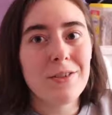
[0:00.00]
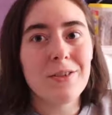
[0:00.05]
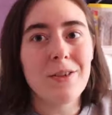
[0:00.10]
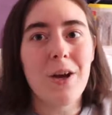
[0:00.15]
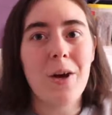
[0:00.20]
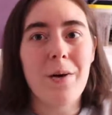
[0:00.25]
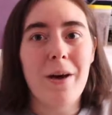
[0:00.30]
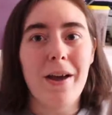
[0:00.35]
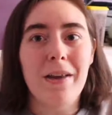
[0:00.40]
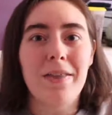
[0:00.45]
So
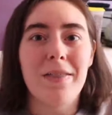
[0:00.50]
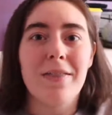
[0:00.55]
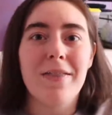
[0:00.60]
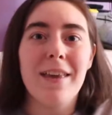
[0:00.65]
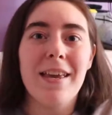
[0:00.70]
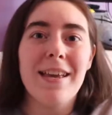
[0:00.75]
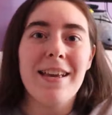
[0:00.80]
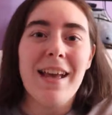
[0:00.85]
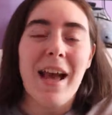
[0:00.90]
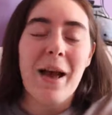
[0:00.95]
I
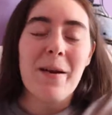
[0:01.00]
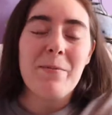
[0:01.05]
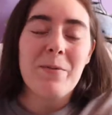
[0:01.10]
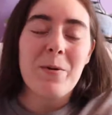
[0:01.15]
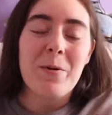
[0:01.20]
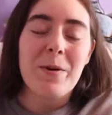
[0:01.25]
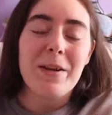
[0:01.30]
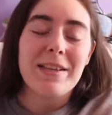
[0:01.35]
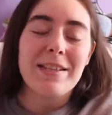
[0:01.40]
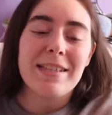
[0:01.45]
think I'm
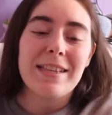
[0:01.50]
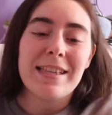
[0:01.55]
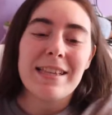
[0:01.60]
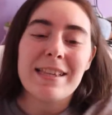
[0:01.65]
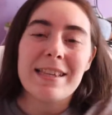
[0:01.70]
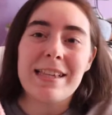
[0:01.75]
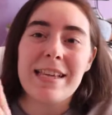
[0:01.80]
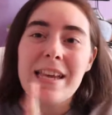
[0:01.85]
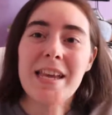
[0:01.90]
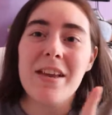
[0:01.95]
going to
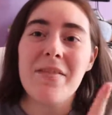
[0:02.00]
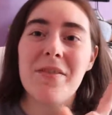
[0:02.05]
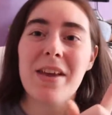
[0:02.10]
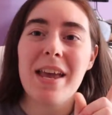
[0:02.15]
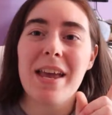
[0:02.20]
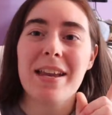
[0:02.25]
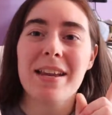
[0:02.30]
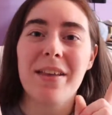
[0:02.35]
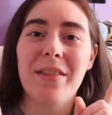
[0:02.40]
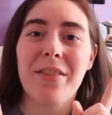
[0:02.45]
leave
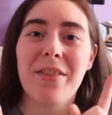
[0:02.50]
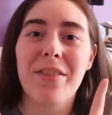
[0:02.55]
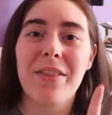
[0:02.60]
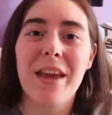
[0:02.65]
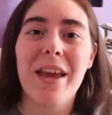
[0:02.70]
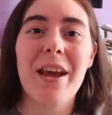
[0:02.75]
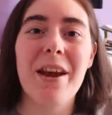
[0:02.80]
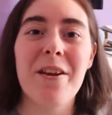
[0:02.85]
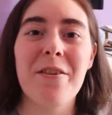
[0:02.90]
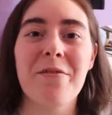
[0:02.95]
it
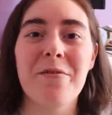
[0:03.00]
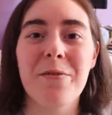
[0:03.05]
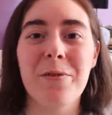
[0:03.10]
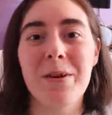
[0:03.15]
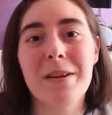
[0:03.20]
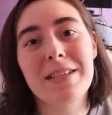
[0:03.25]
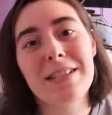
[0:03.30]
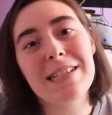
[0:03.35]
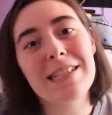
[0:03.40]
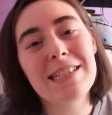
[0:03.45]
there
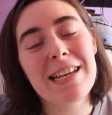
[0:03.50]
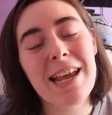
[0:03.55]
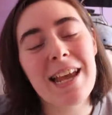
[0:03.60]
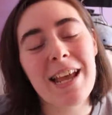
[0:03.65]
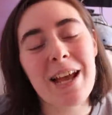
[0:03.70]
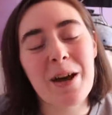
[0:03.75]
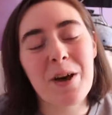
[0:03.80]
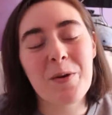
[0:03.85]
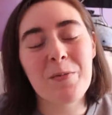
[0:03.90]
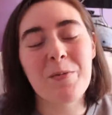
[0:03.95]
for
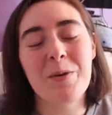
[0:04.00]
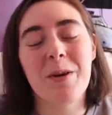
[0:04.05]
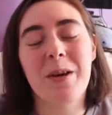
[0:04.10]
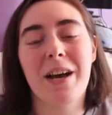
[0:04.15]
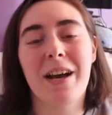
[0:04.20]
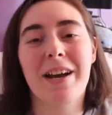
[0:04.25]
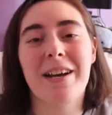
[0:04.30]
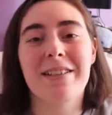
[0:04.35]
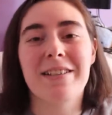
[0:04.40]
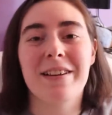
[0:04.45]
today. I hope you
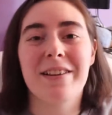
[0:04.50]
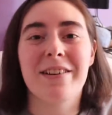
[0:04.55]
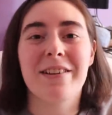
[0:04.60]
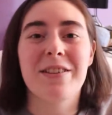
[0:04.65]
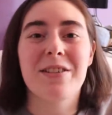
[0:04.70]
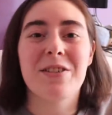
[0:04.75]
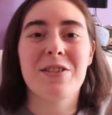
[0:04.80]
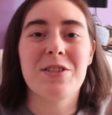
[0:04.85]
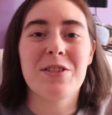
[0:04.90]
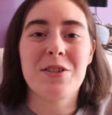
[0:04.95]
guys are
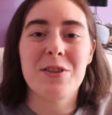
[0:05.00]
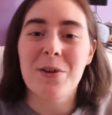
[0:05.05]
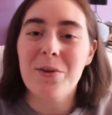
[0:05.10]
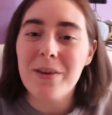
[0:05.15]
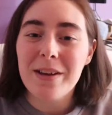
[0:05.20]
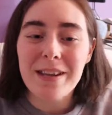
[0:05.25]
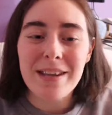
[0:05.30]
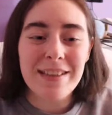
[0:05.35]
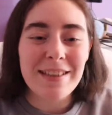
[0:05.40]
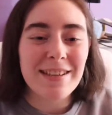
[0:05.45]

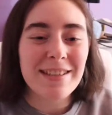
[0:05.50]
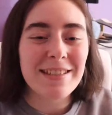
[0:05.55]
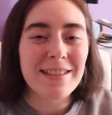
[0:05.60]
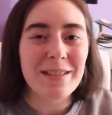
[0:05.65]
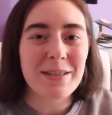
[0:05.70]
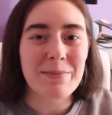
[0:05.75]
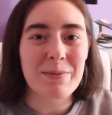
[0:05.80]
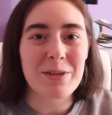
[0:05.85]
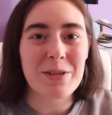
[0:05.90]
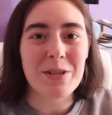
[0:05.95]
enjoying this
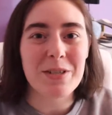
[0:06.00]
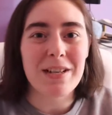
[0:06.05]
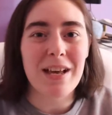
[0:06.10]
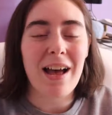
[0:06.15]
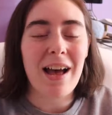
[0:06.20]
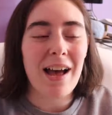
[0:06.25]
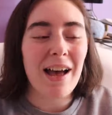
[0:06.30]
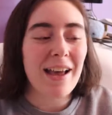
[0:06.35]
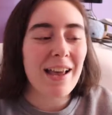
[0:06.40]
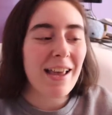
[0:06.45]
as much as
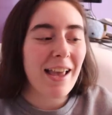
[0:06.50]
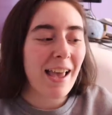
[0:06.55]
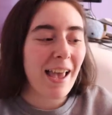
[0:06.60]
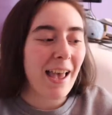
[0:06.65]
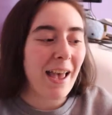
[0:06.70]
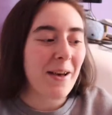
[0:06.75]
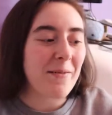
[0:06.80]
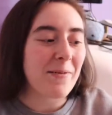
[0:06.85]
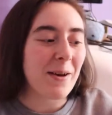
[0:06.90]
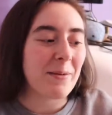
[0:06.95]
I
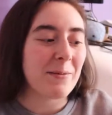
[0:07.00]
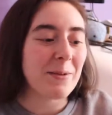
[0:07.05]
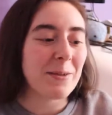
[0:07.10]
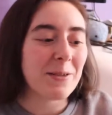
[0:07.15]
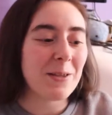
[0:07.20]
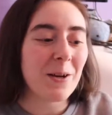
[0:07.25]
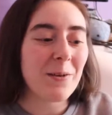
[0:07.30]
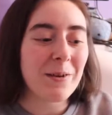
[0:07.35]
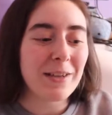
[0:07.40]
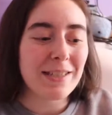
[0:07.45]
am. I'm
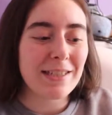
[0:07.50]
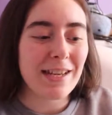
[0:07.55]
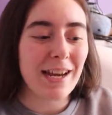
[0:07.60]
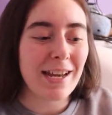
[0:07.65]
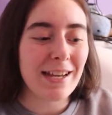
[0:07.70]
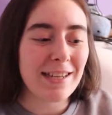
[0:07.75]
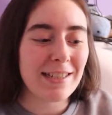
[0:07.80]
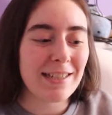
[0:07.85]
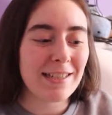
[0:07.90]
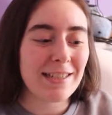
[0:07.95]
so
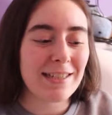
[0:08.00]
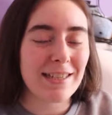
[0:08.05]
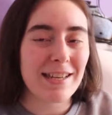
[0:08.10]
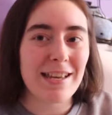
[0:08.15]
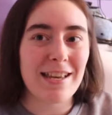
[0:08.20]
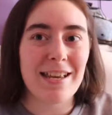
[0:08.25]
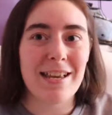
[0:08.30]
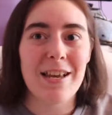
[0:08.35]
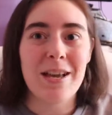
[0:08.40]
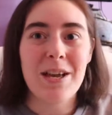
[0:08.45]
excited to
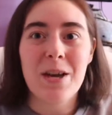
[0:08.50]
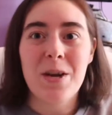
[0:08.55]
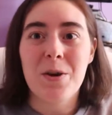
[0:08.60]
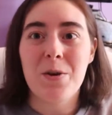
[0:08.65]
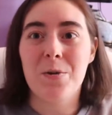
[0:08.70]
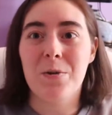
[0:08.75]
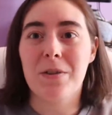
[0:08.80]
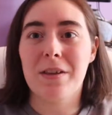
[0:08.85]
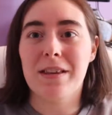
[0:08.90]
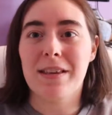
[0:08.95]
see
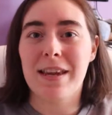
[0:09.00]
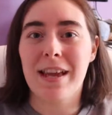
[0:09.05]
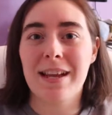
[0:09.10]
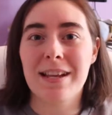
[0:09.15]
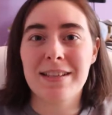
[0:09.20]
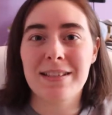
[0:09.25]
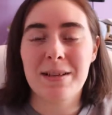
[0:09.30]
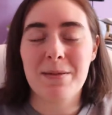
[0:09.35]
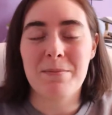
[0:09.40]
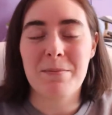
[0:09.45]
who the
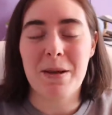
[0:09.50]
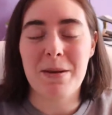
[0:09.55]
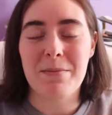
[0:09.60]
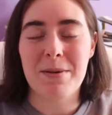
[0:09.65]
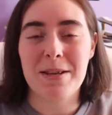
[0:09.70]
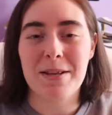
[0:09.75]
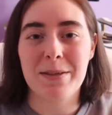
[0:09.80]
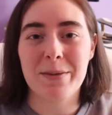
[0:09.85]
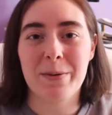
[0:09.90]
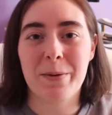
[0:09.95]
next
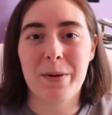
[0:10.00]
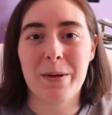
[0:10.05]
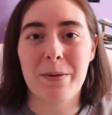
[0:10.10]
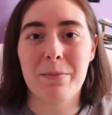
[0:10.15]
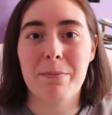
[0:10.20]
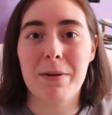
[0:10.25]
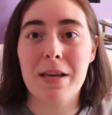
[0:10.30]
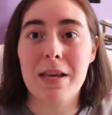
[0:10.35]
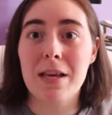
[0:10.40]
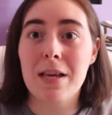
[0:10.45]
baby is going to
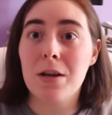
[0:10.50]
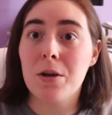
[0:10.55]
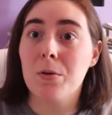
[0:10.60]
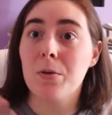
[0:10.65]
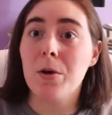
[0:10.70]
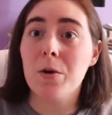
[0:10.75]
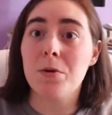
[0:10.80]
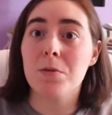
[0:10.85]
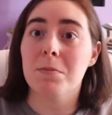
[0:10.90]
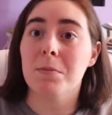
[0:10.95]
be.
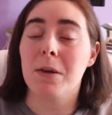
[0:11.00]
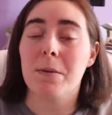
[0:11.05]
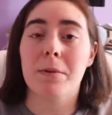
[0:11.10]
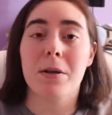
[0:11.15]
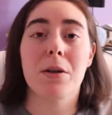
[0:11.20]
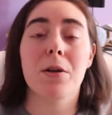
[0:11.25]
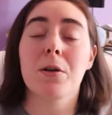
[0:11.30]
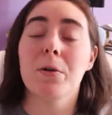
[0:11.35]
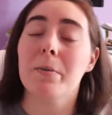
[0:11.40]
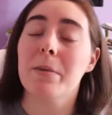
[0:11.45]
Who knows,
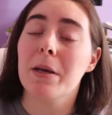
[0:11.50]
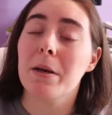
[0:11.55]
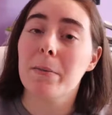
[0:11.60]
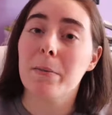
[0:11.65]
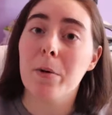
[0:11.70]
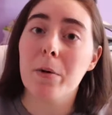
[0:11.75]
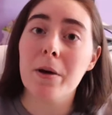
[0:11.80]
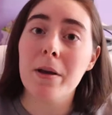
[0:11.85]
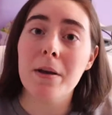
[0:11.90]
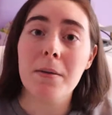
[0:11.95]
maybe it'll be a
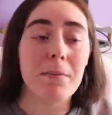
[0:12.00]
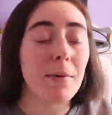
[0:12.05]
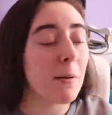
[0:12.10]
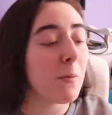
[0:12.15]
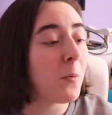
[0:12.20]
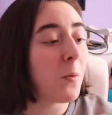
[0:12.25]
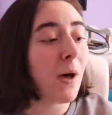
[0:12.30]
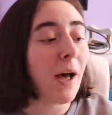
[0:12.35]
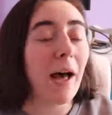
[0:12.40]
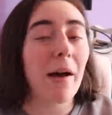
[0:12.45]
boy,
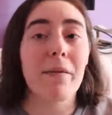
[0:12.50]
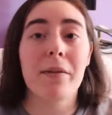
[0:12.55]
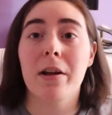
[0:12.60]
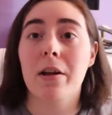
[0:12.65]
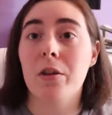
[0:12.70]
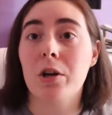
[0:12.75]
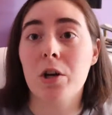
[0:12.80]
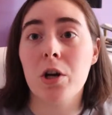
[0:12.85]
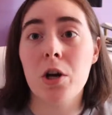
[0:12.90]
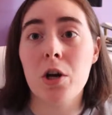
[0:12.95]
maybe we'll have
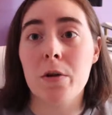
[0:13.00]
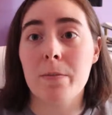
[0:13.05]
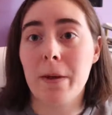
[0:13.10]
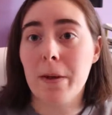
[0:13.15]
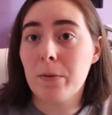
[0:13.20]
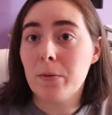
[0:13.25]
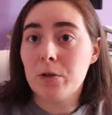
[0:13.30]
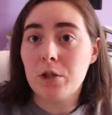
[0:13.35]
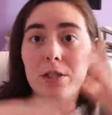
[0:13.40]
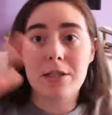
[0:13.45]
another girl,
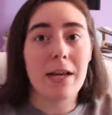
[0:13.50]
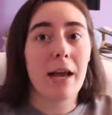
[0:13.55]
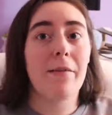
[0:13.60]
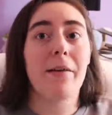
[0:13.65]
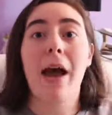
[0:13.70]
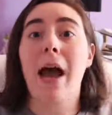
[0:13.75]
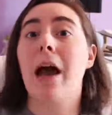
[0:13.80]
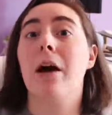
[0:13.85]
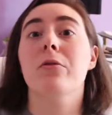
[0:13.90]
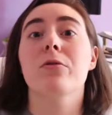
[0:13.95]
maybe we'll just have
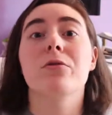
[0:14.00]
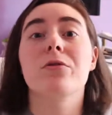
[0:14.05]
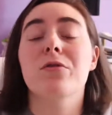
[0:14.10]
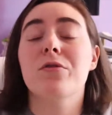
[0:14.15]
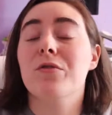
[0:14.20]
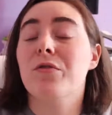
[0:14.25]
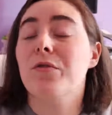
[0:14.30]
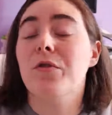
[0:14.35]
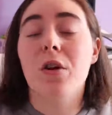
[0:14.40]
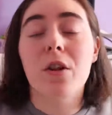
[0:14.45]
a
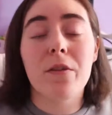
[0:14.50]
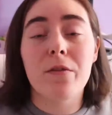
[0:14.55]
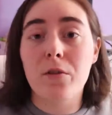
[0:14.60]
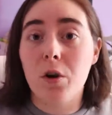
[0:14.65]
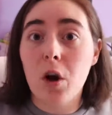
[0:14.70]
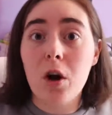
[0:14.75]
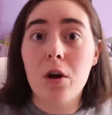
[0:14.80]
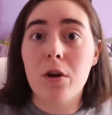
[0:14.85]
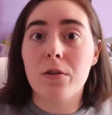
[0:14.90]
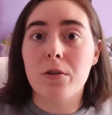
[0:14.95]
house full of
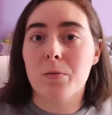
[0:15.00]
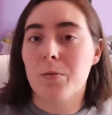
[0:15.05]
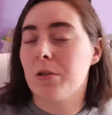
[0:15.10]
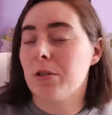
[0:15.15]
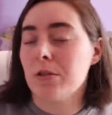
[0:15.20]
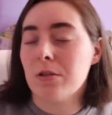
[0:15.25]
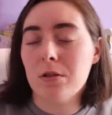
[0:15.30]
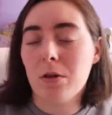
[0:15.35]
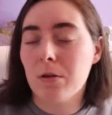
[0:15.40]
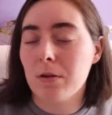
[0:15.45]
girls,
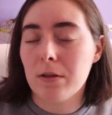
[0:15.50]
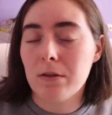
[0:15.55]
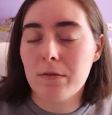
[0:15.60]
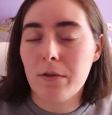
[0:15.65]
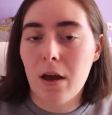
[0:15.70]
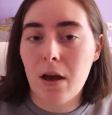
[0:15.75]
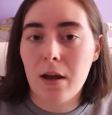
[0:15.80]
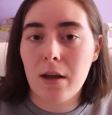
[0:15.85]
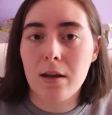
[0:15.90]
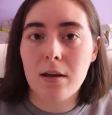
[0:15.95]
which is totally
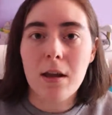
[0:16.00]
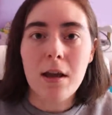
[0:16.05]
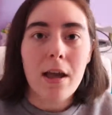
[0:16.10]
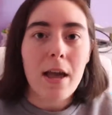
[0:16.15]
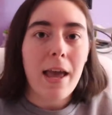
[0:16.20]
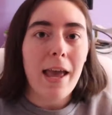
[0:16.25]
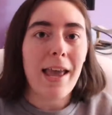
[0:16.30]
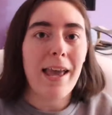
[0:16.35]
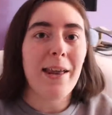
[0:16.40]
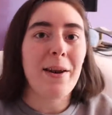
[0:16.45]
fine.
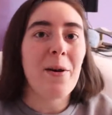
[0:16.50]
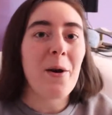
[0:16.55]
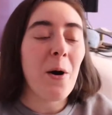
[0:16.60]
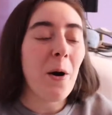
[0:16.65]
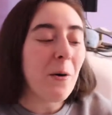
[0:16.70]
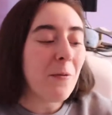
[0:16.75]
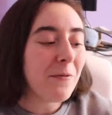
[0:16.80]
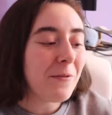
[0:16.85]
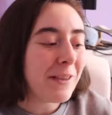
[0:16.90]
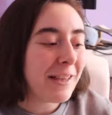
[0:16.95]
And
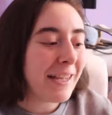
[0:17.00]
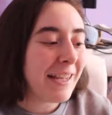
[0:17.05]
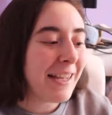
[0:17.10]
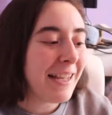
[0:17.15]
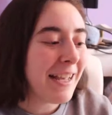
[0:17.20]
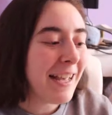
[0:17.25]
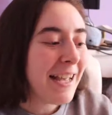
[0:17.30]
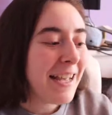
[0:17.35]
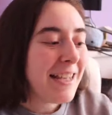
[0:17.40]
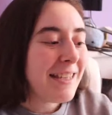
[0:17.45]

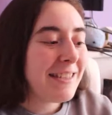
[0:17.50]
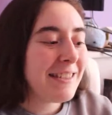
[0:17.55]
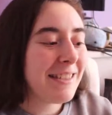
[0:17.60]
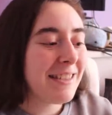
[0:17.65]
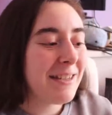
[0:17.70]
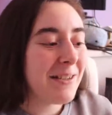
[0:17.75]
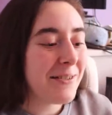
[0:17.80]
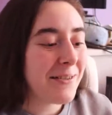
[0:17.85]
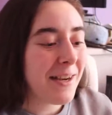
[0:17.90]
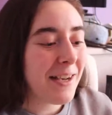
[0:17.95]
hopefully
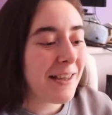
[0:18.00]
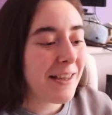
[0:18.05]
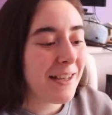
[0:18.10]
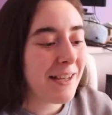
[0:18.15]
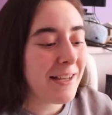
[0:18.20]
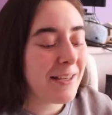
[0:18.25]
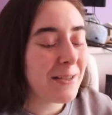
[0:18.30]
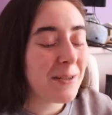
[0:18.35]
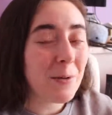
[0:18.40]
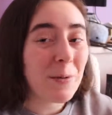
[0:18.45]

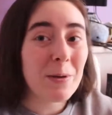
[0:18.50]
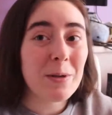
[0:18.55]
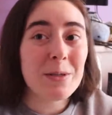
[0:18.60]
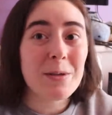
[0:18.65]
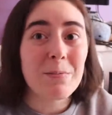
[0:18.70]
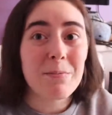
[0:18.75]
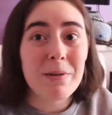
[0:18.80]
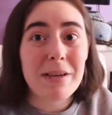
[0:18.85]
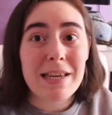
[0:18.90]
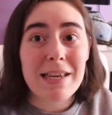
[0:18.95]
Cinderella is going
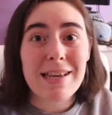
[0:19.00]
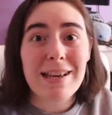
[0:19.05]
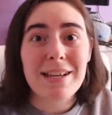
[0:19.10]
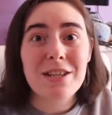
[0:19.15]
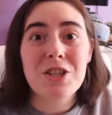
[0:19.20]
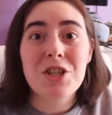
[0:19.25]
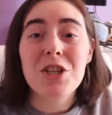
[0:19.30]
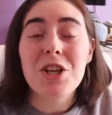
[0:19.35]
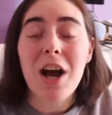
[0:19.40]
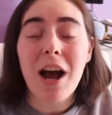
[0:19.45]
to be
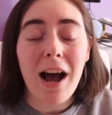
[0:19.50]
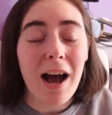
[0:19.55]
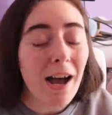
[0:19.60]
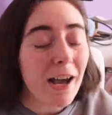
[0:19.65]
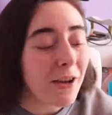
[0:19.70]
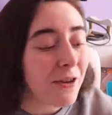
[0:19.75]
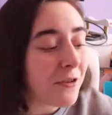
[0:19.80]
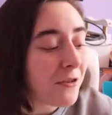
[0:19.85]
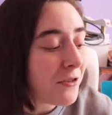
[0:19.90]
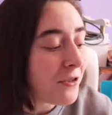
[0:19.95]
a
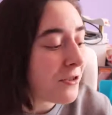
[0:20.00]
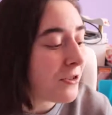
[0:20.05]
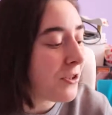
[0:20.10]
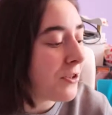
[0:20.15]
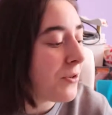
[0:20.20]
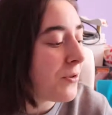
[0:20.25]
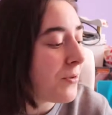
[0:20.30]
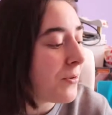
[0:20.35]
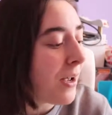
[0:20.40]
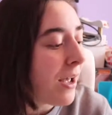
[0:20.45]
child
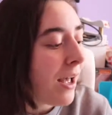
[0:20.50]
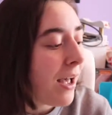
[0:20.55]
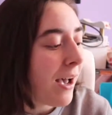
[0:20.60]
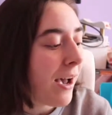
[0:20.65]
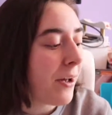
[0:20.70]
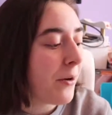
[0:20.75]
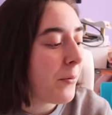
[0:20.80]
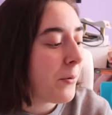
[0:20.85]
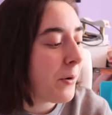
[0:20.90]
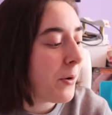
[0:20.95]
soon.
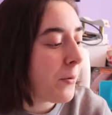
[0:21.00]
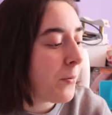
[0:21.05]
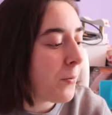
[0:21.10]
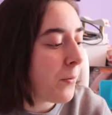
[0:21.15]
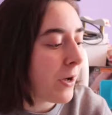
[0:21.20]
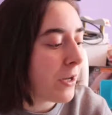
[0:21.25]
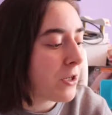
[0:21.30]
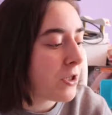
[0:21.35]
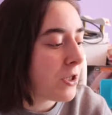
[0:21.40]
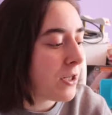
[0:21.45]
I don't know
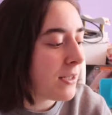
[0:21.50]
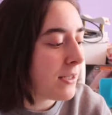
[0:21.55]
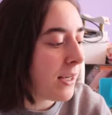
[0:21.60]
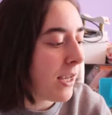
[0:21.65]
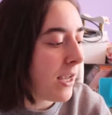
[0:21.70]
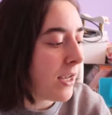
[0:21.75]
when she's